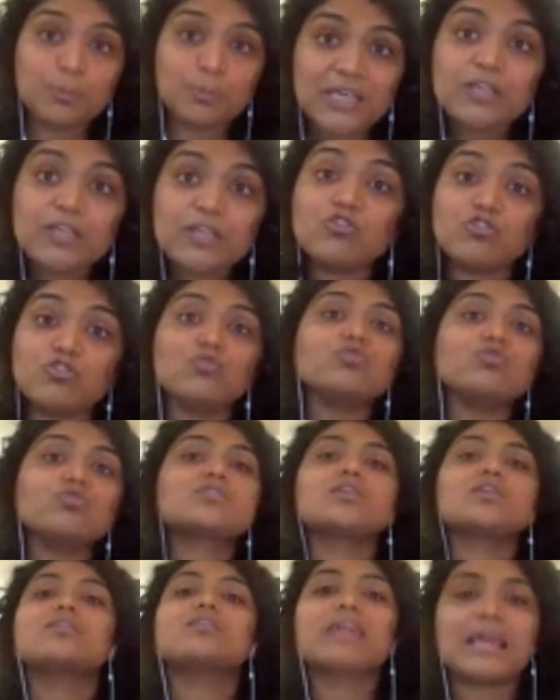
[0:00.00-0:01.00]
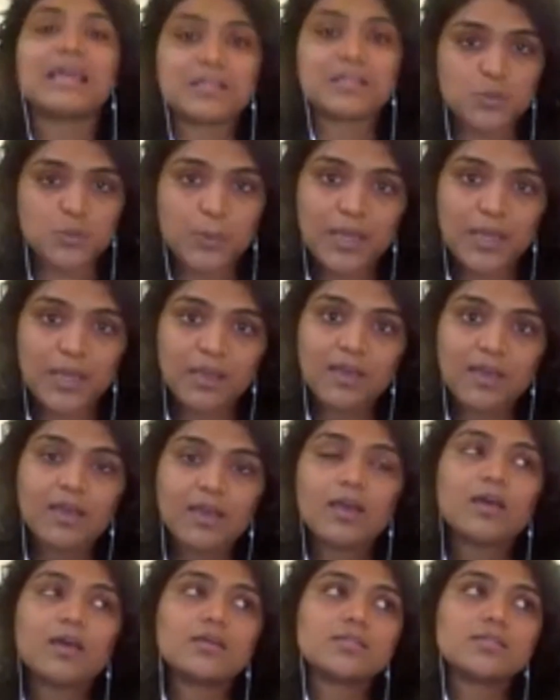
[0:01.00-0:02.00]
being used in the right way.
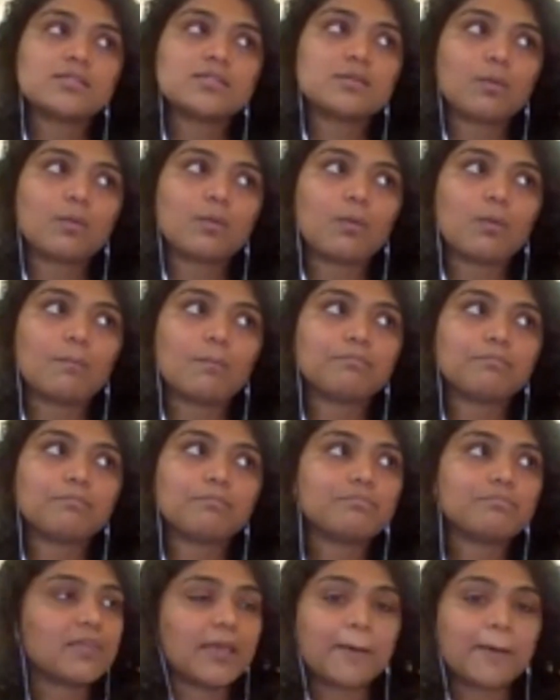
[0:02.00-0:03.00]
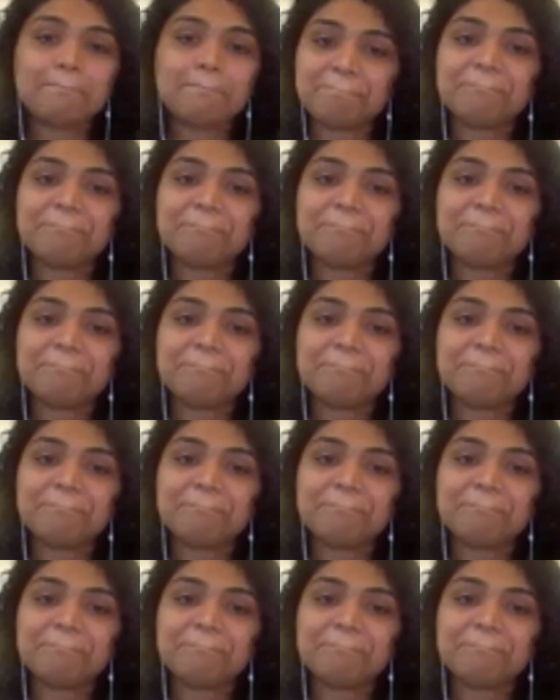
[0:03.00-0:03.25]
So, yeah.